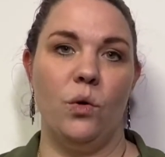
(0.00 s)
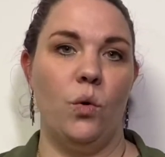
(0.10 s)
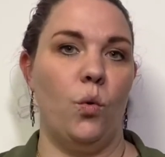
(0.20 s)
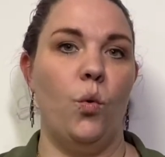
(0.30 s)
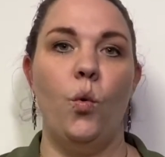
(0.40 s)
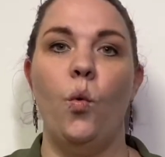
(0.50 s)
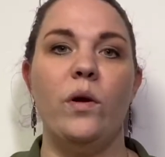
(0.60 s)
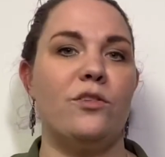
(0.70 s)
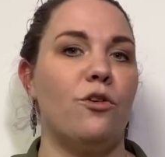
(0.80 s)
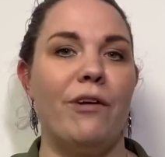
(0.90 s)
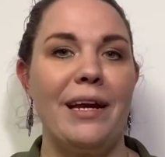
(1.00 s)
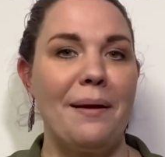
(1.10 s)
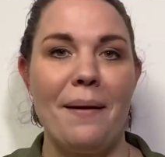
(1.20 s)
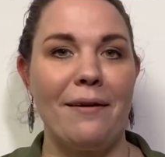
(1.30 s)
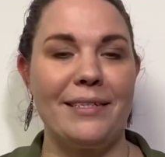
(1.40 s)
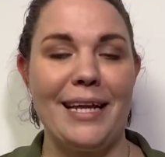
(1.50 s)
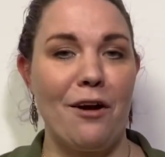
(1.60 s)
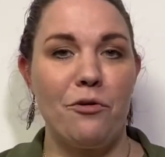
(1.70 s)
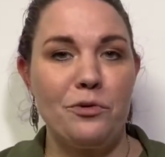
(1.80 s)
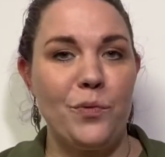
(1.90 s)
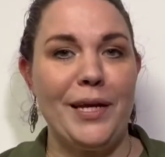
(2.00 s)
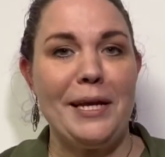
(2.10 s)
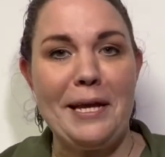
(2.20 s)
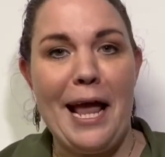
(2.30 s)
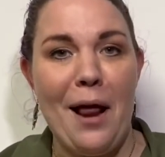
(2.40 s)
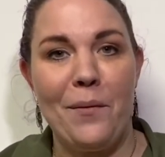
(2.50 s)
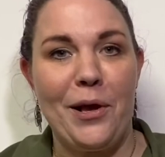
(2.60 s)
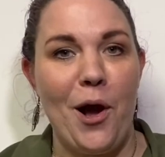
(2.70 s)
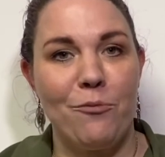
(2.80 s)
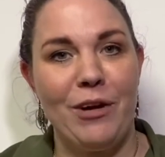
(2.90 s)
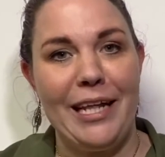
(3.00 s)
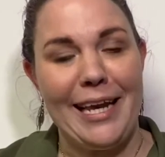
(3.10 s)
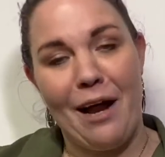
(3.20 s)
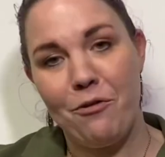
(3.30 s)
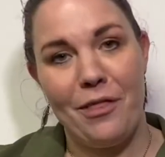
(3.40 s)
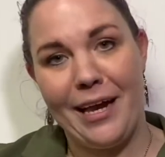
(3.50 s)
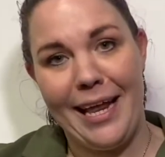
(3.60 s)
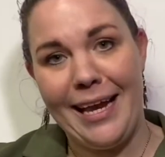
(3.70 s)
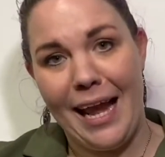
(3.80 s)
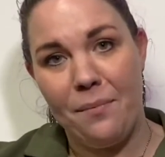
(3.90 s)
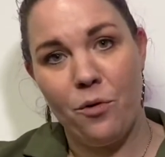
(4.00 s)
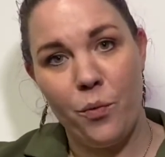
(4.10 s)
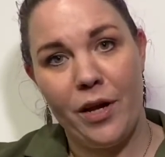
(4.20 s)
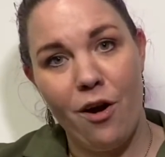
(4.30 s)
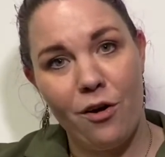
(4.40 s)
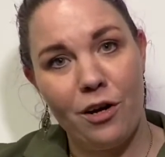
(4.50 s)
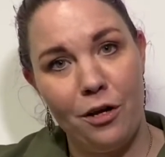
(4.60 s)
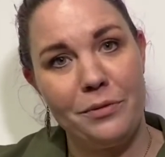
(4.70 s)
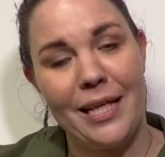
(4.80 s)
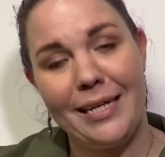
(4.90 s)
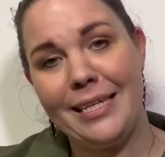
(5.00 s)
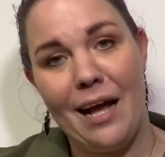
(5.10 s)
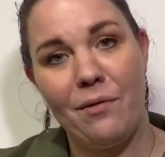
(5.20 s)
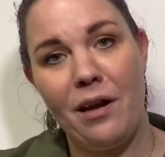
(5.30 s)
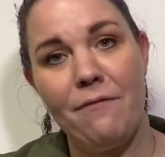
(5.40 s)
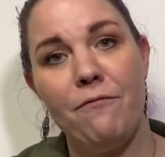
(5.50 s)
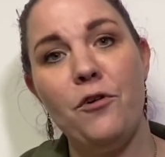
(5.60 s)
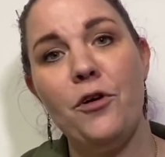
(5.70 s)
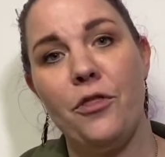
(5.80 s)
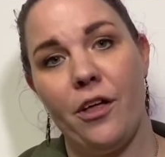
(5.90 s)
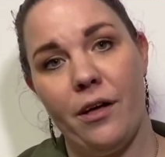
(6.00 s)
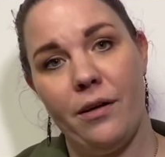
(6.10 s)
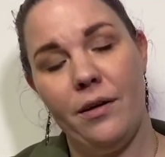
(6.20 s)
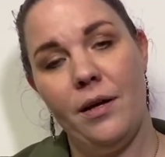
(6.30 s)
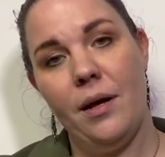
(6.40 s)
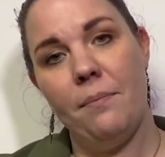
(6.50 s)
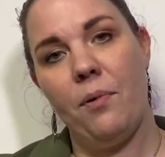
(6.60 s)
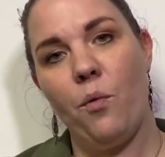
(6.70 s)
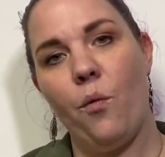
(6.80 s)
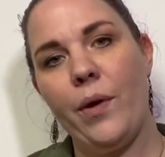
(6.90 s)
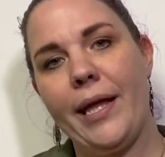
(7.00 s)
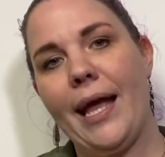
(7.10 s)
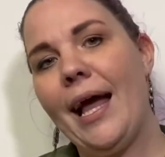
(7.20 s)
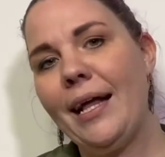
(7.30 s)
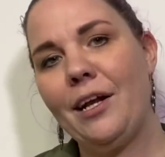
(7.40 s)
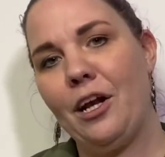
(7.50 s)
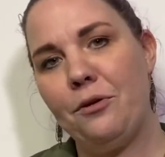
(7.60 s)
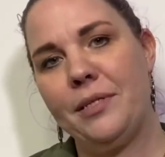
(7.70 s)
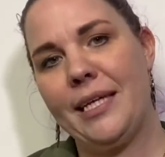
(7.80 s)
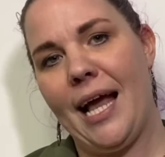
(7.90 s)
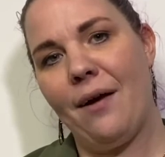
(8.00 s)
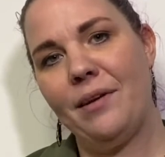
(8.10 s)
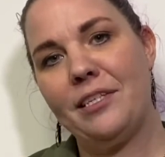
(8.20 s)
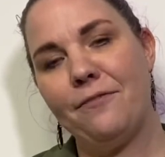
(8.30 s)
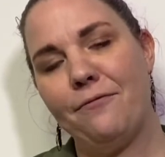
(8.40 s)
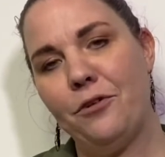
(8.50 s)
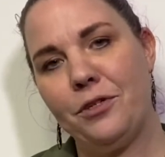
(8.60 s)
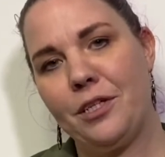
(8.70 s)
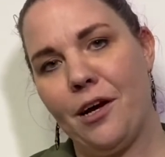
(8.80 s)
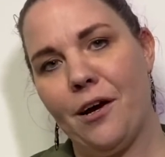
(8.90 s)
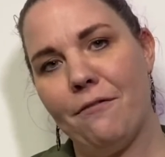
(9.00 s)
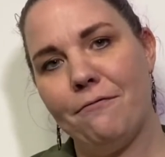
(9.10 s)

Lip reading: OO is already about as narrow as we can get. We can't really narrow that in anymore. We can't close that down any further. But what we can close down is the first half.